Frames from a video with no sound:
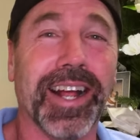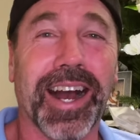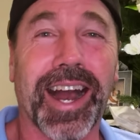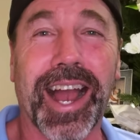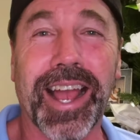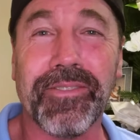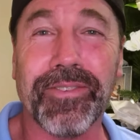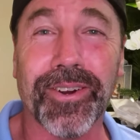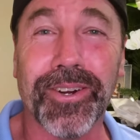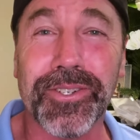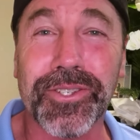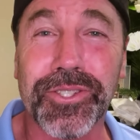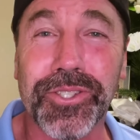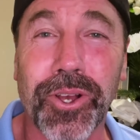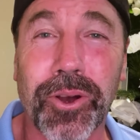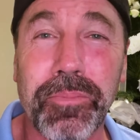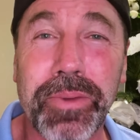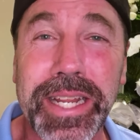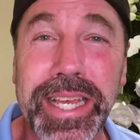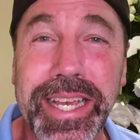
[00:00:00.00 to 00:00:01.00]
I've heard
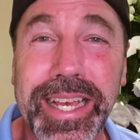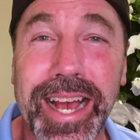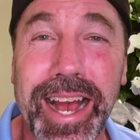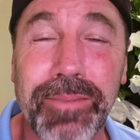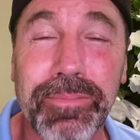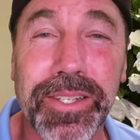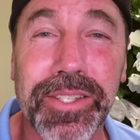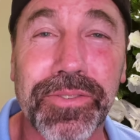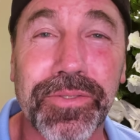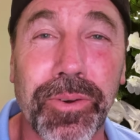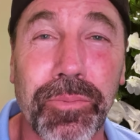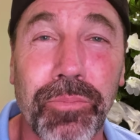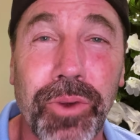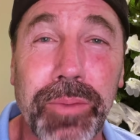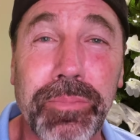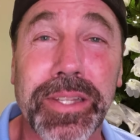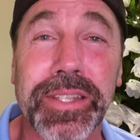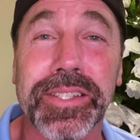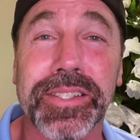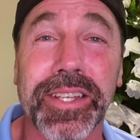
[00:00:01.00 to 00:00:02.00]
so many comments from
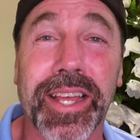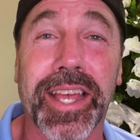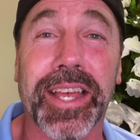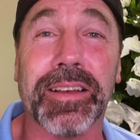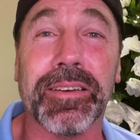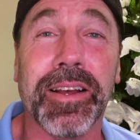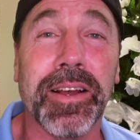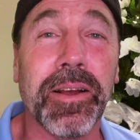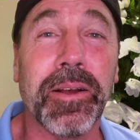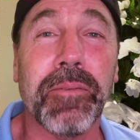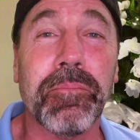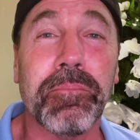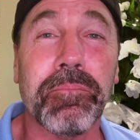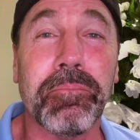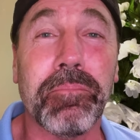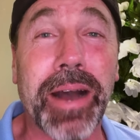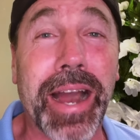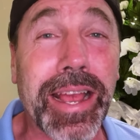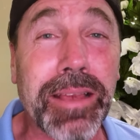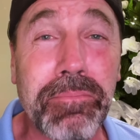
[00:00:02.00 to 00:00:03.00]
women saying,
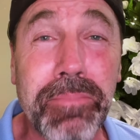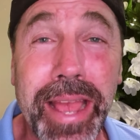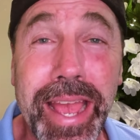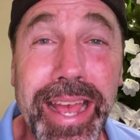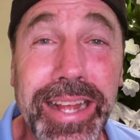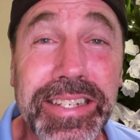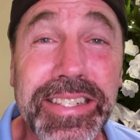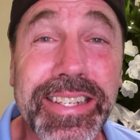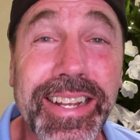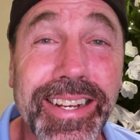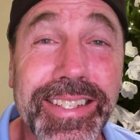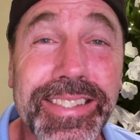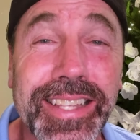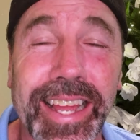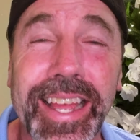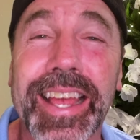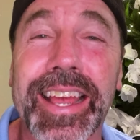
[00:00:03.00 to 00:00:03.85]
my man does that.